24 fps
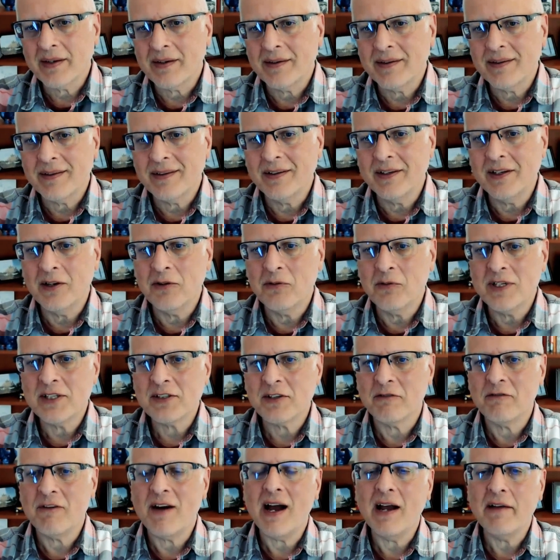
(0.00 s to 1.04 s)
we
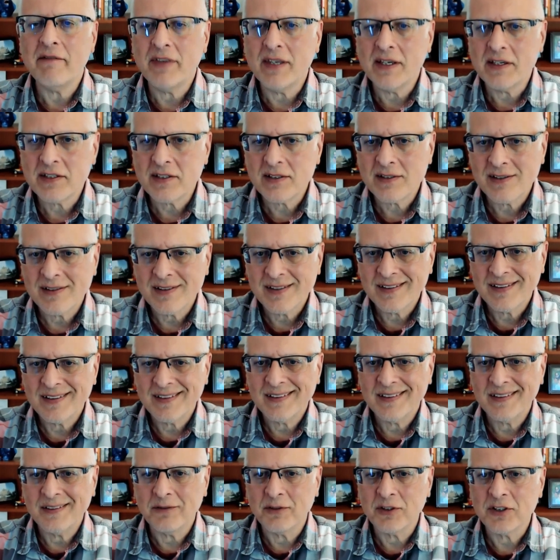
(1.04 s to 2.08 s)
survived this.
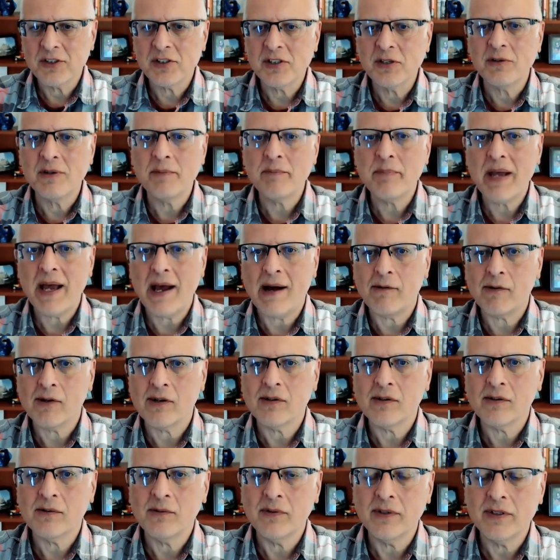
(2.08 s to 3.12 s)
We're still in
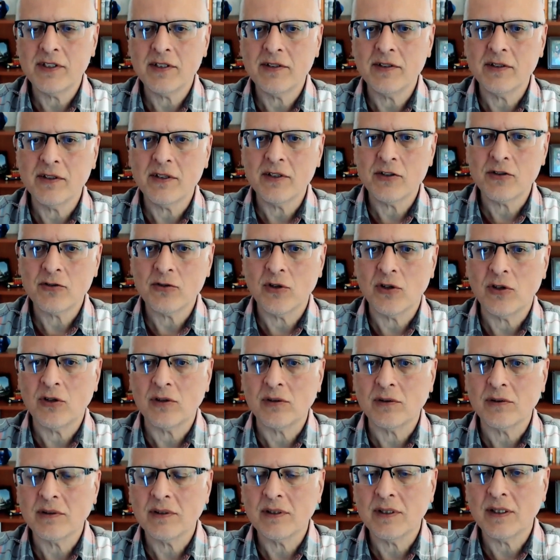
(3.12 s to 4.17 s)
power. We still
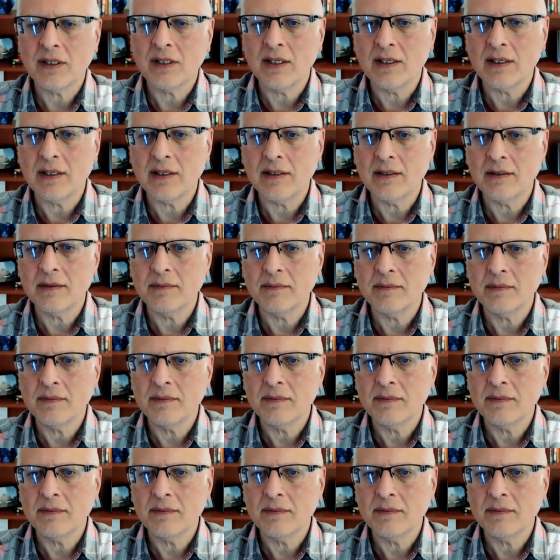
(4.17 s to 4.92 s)
control, both